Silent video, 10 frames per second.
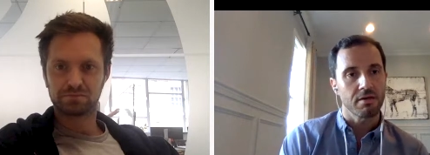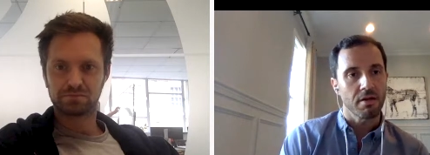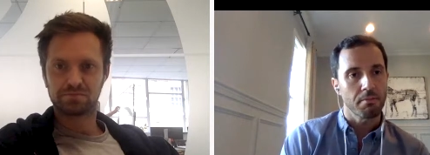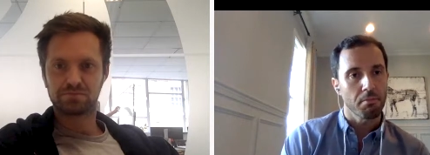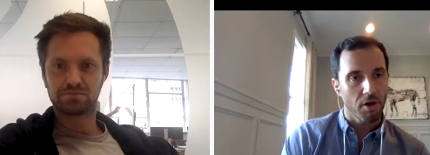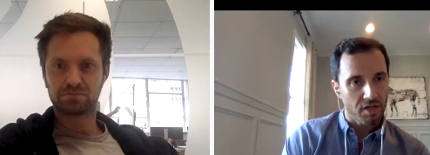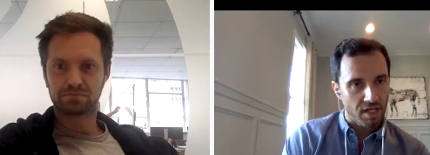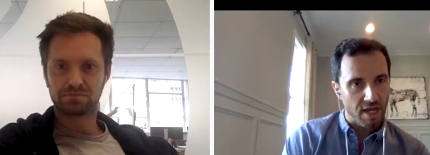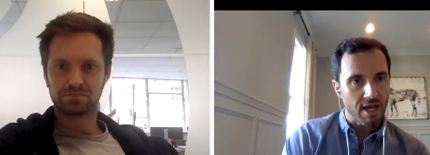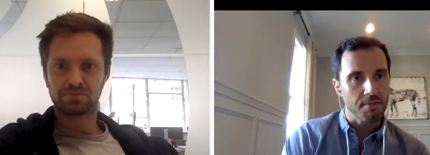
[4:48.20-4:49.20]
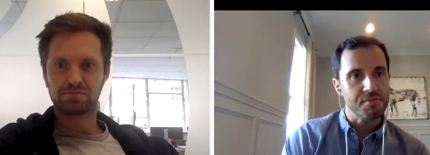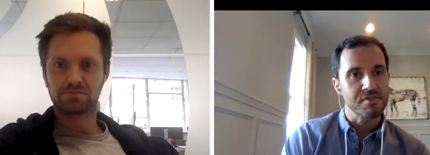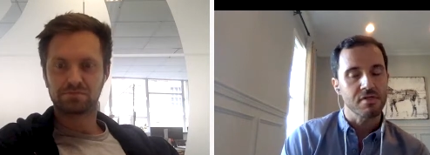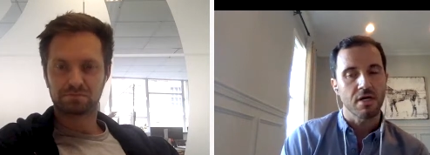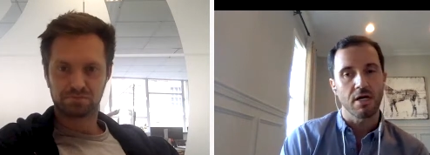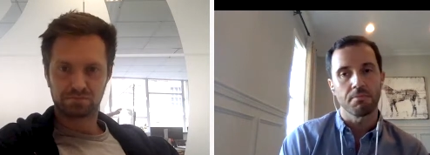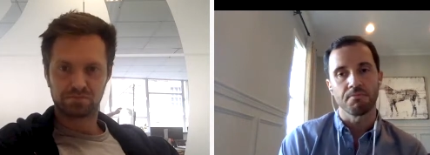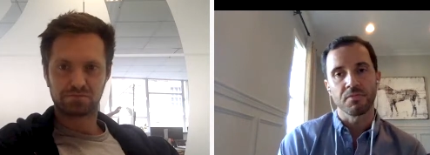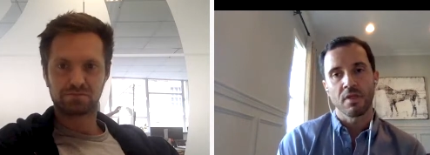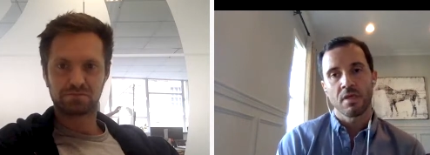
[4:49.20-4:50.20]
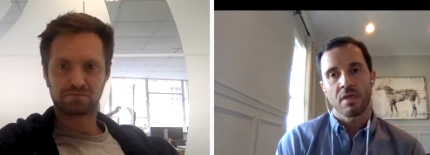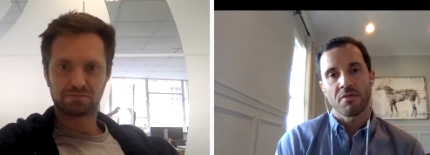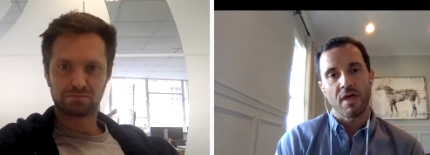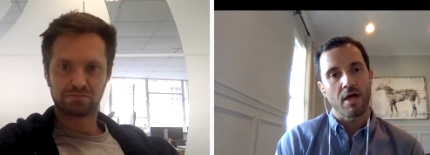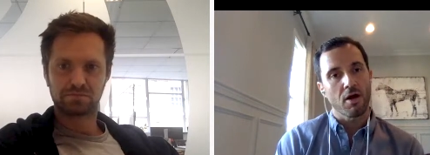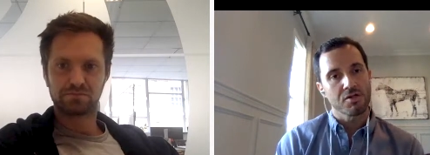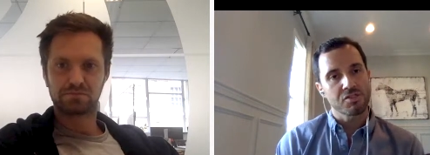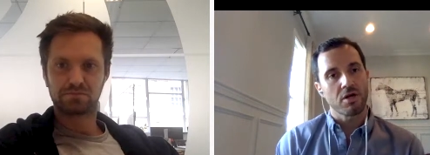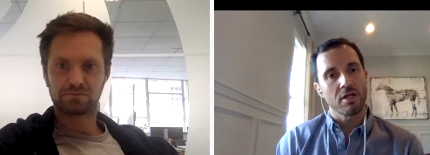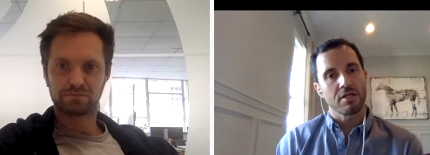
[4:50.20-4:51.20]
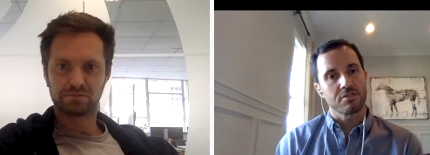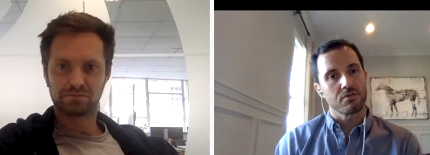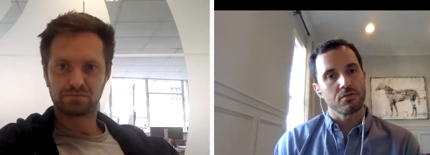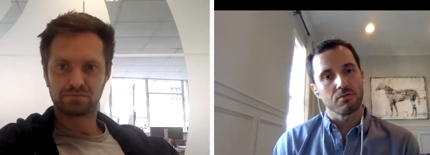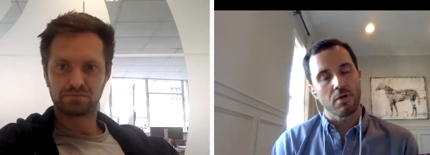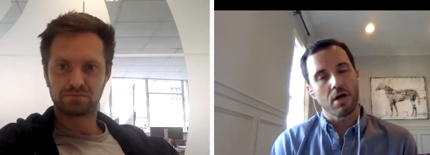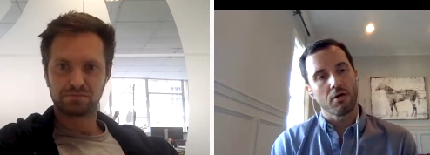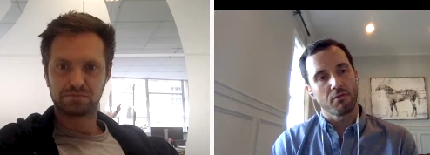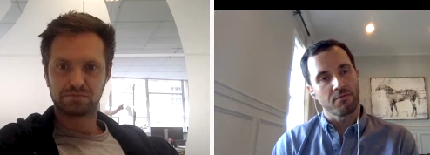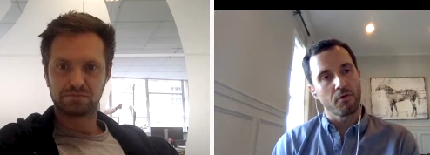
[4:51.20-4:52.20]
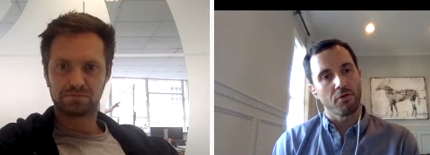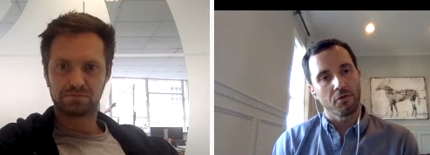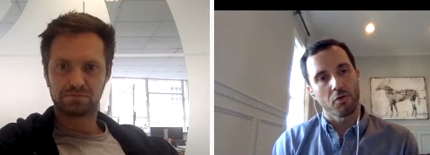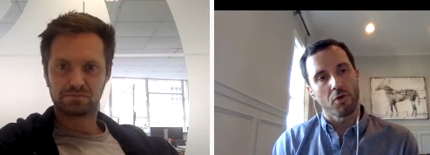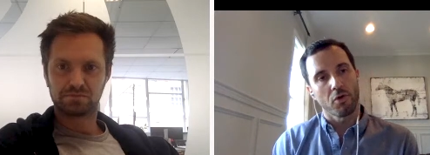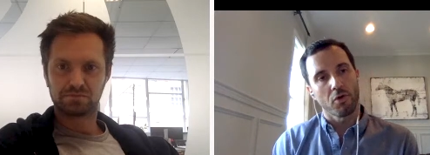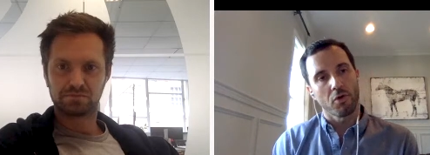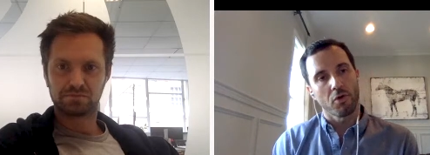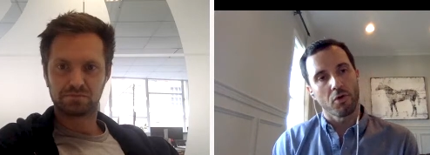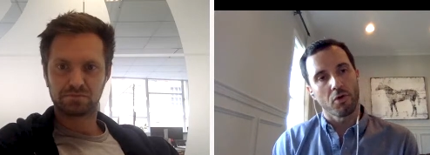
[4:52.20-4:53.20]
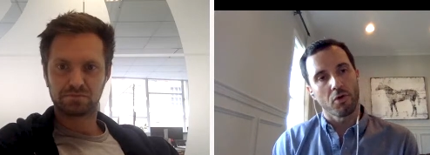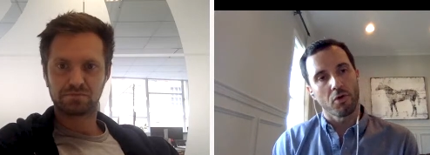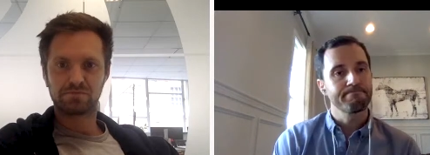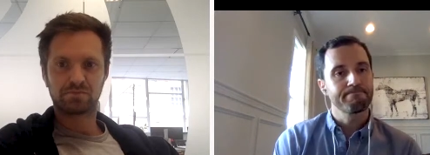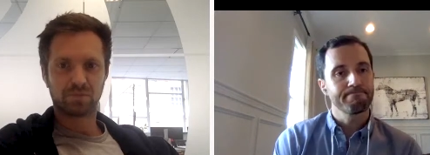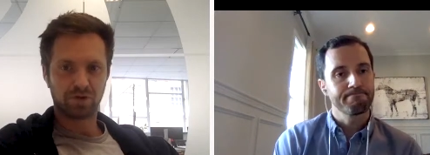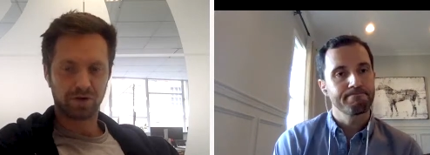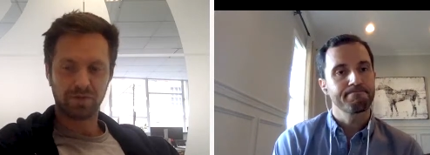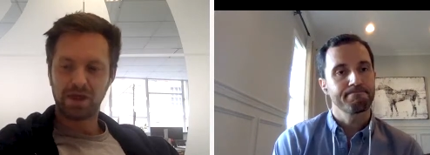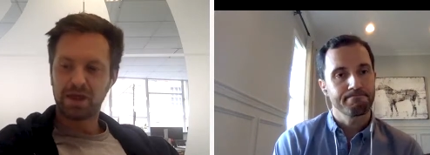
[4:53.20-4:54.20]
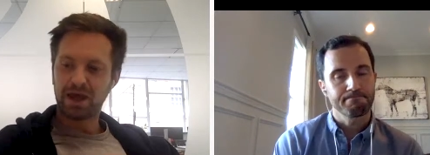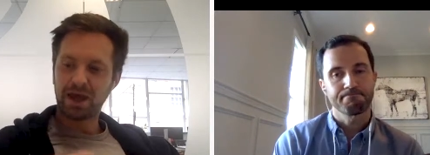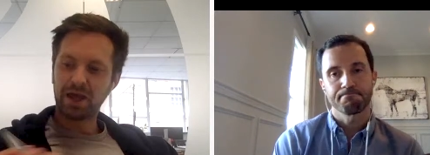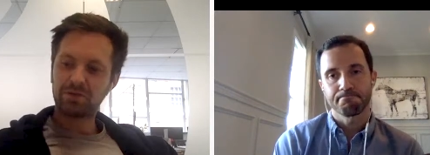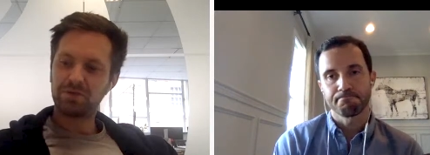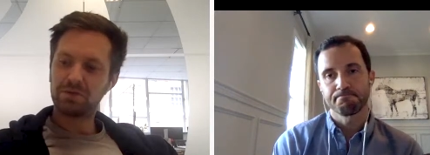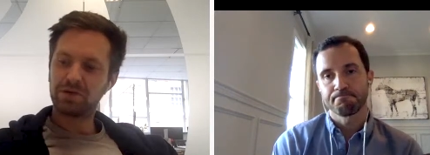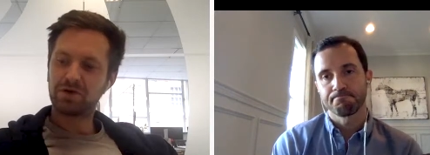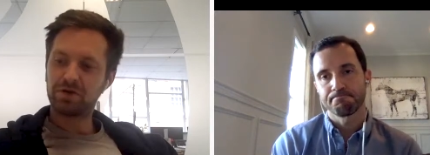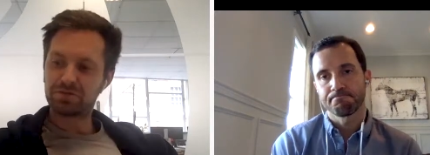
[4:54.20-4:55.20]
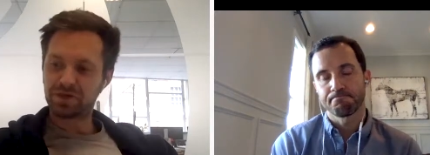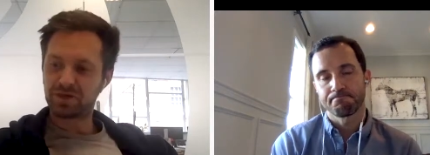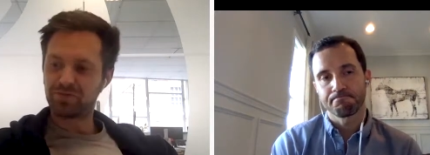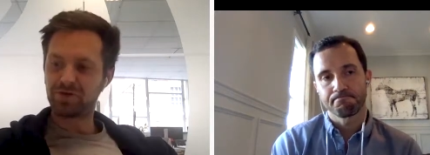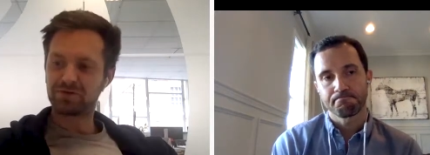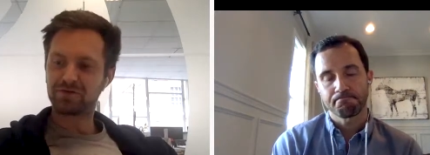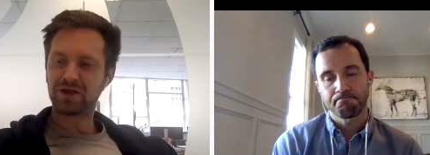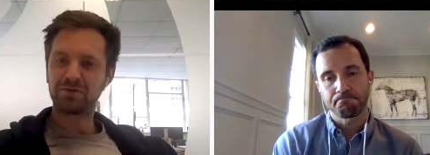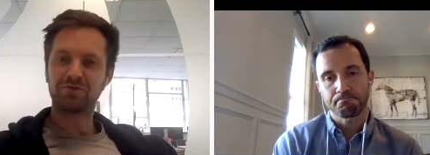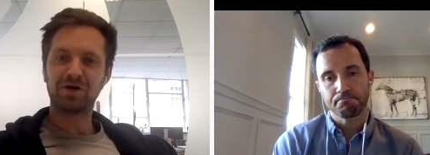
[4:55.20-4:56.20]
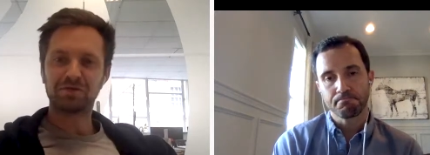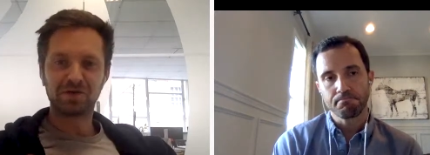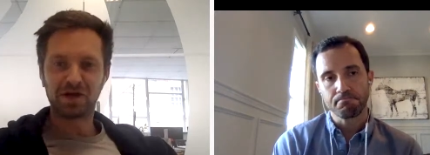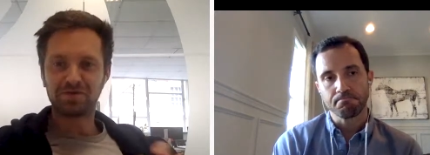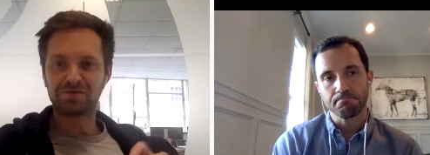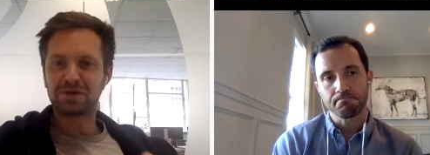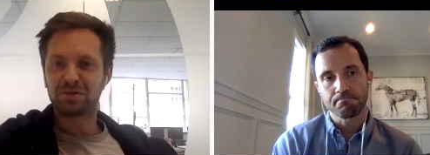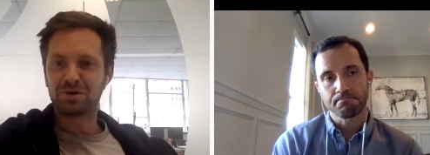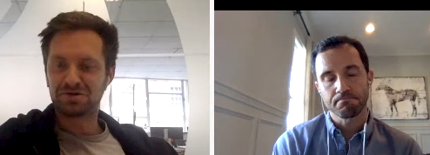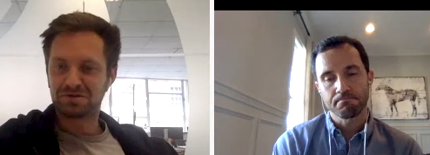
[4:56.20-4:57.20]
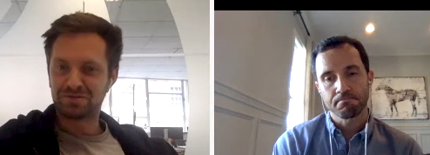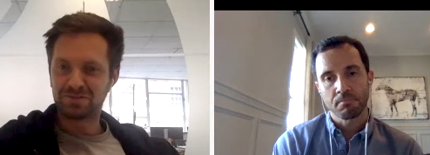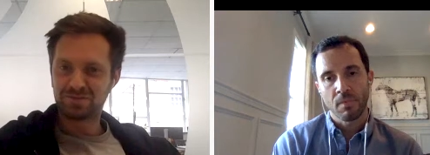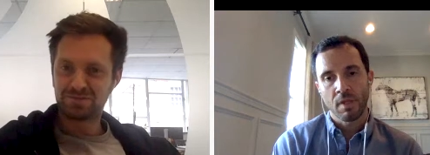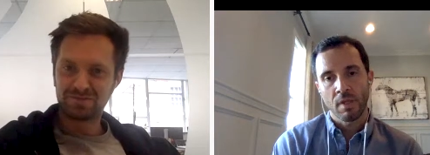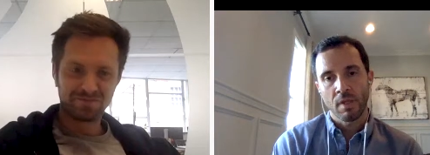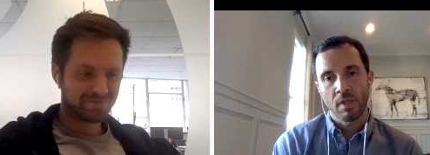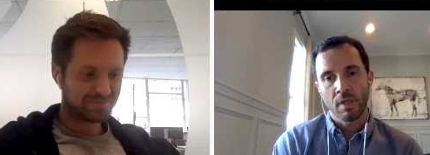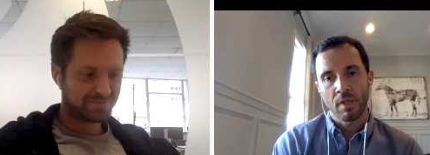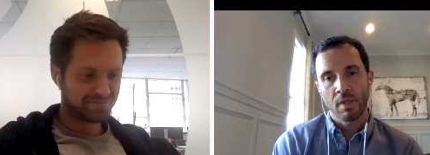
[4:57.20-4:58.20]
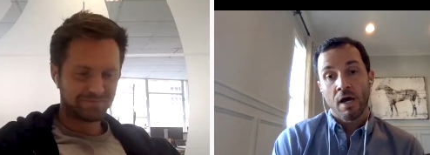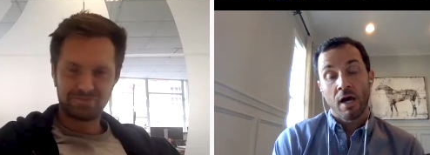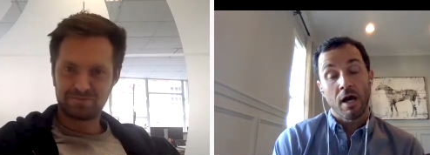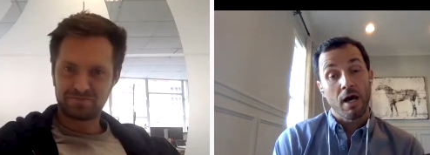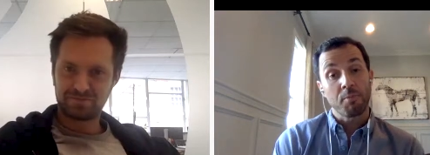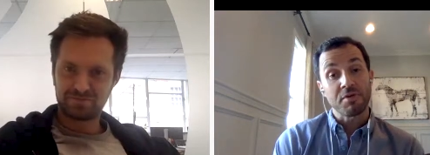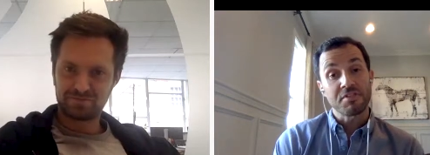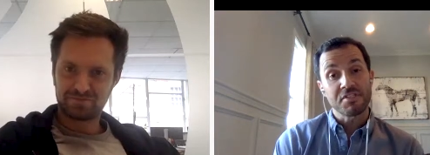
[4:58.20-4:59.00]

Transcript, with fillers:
Speaker 1: and, and marketing ops um, that are starting to uh, fold and roll under me.
Speaker 2: Got it. And how many people in the ops team versus how many reps? Again, same question.
Speaker 1: Uh, up